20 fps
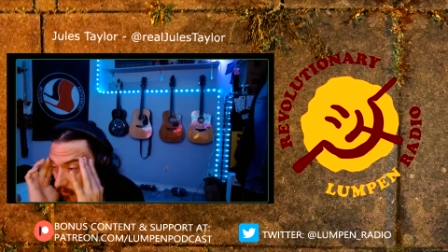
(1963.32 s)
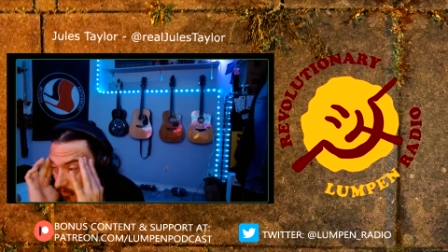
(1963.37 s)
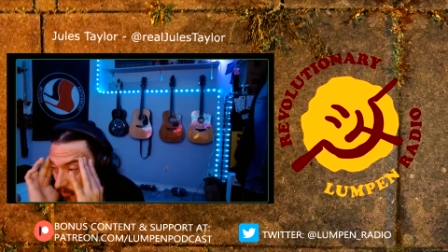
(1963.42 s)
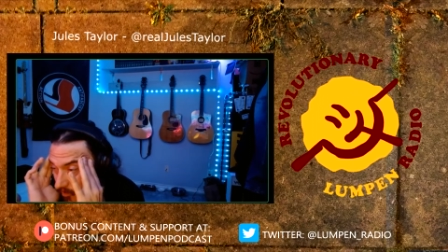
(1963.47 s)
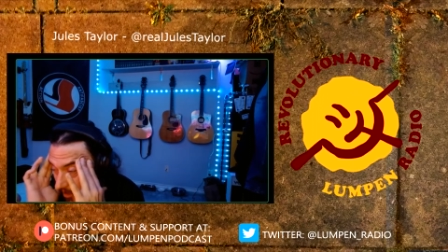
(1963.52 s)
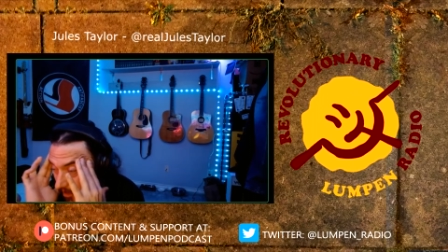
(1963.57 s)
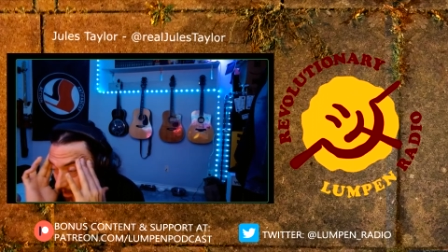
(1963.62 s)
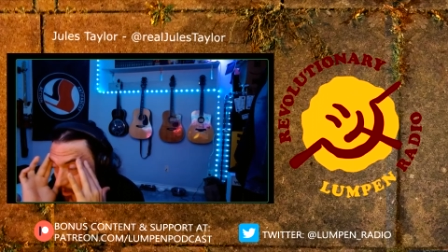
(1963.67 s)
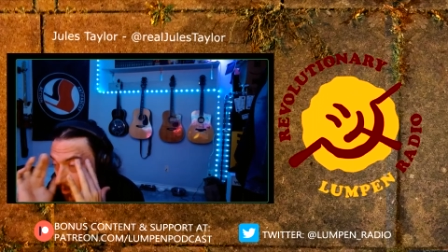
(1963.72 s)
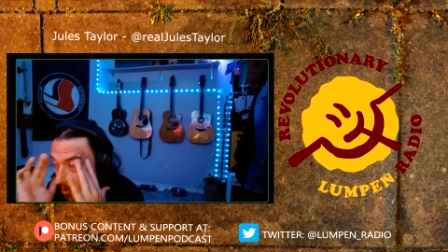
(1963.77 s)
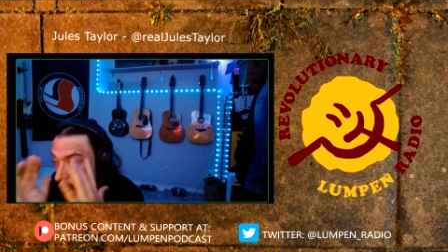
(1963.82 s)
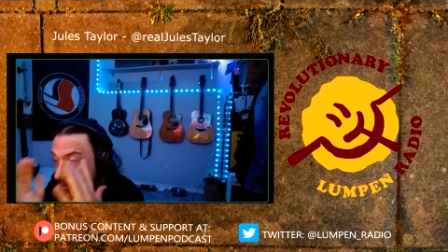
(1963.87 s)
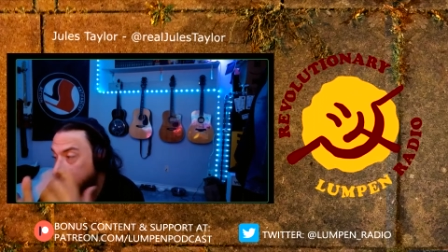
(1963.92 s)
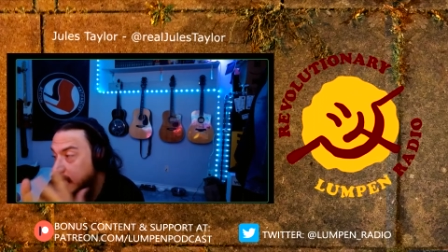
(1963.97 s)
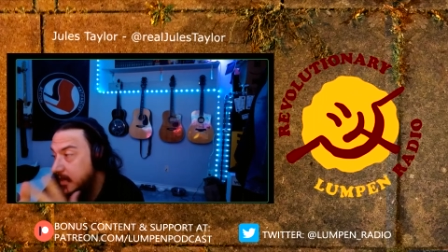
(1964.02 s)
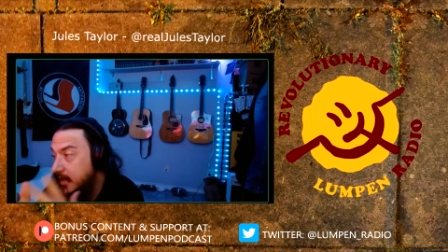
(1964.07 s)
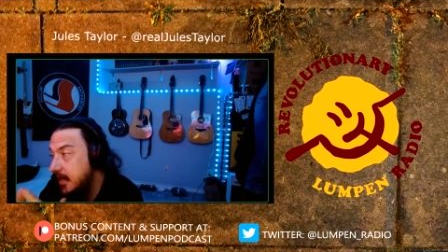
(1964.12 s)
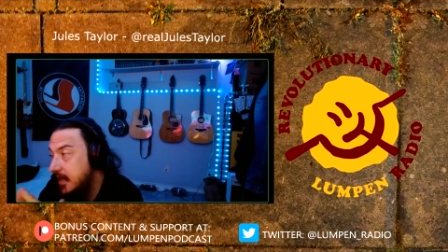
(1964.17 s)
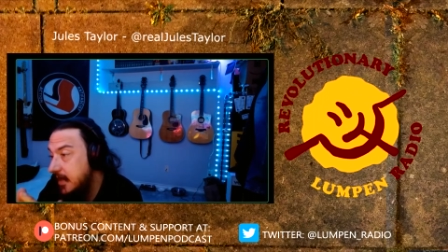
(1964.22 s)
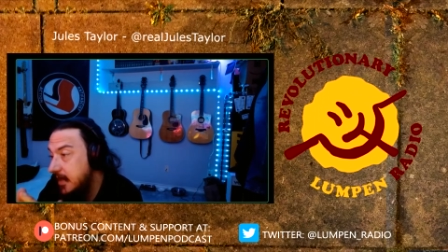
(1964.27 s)
that I hear in
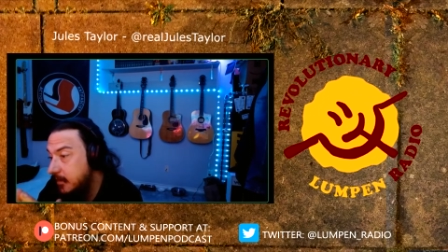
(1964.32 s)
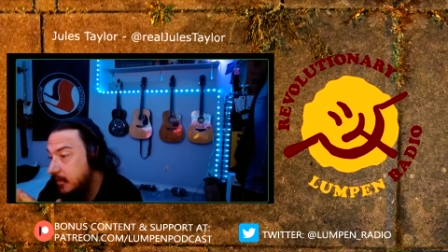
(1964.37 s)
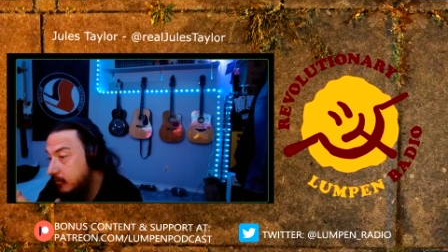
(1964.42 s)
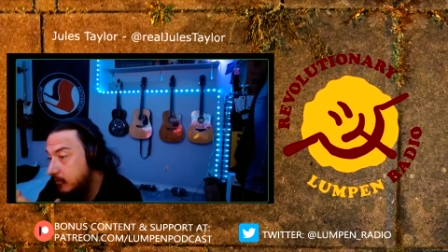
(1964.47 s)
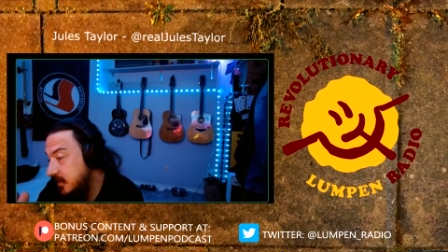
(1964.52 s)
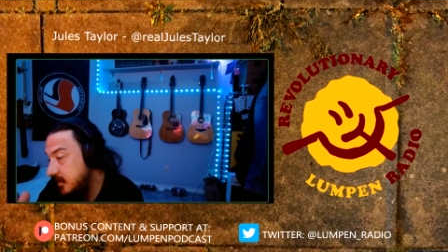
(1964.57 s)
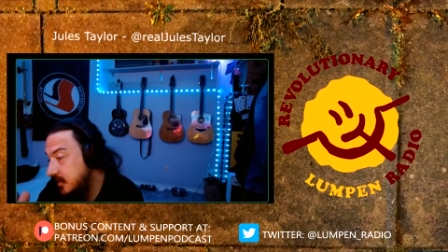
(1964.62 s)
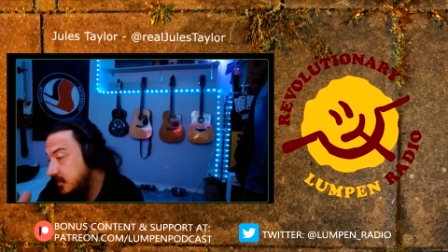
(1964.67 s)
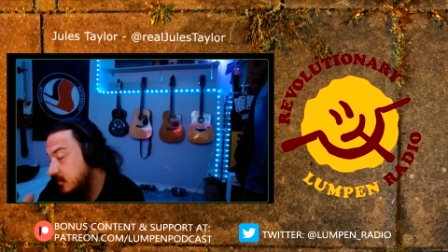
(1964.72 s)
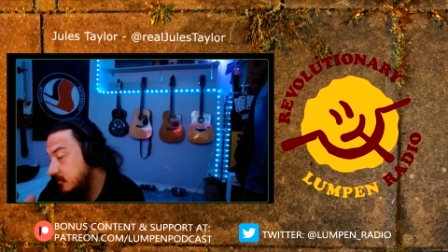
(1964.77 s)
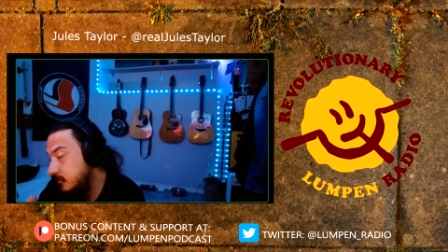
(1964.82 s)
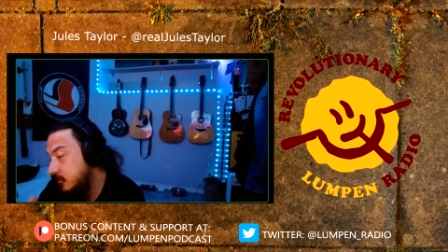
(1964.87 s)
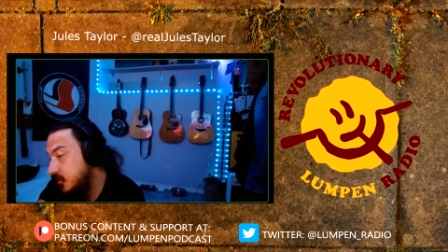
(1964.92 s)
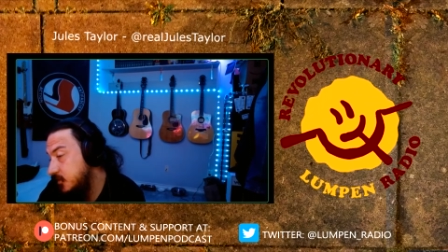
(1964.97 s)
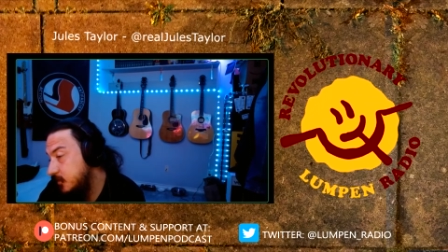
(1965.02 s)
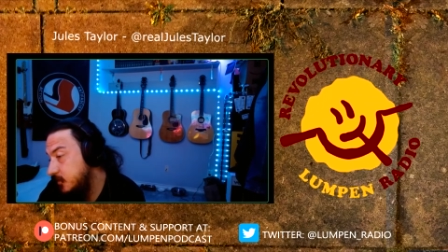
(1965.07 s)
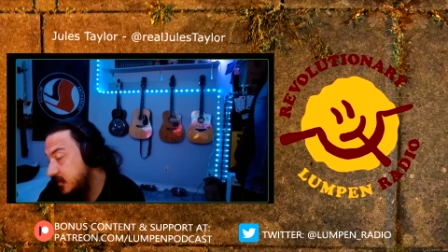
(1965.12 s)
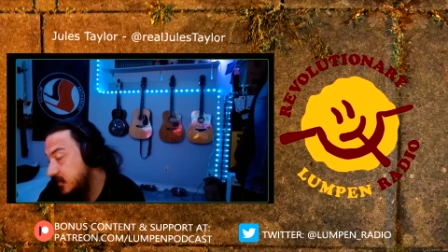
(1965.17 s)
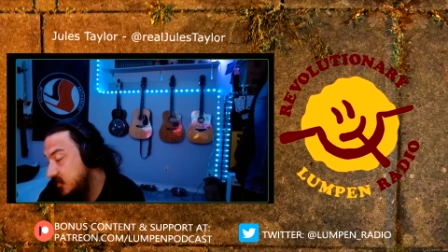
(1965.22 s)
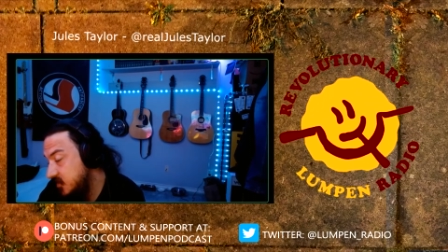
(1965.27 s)
my head and place them
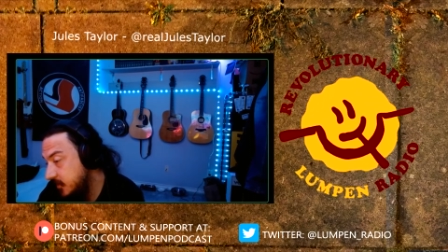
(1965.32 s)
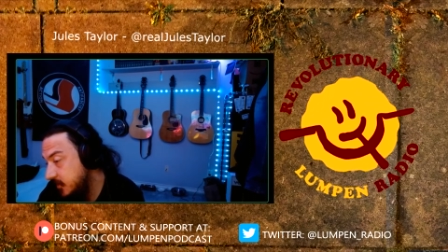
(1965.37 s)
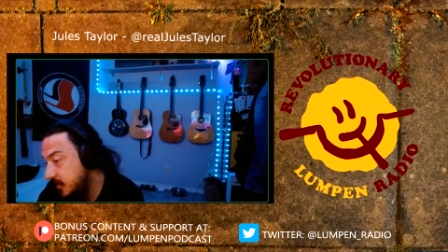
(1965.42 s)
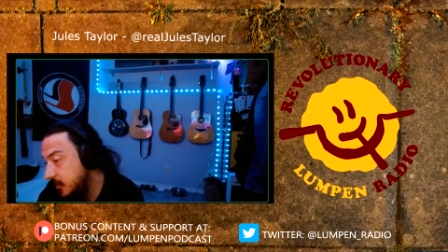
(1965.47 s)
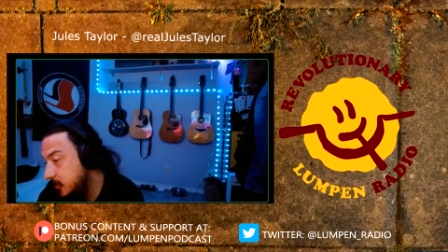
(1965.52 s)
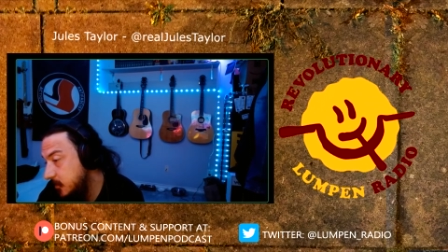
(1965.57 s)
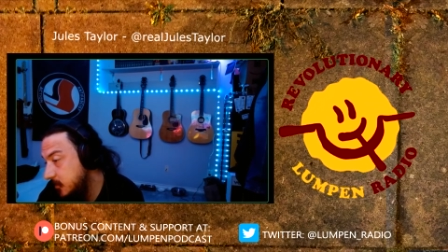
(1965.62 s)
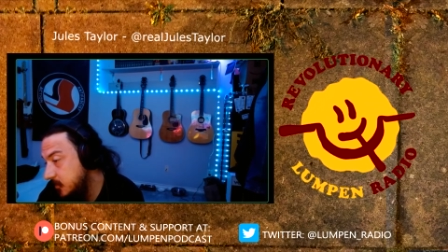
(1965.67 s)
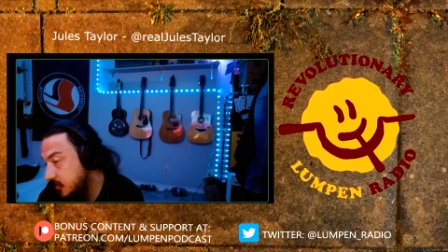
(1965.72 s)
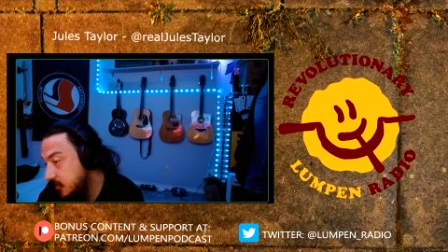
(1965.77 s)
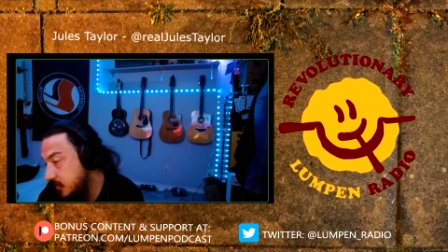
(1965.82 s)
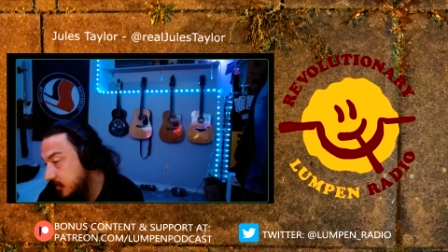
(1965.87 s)
between speakers.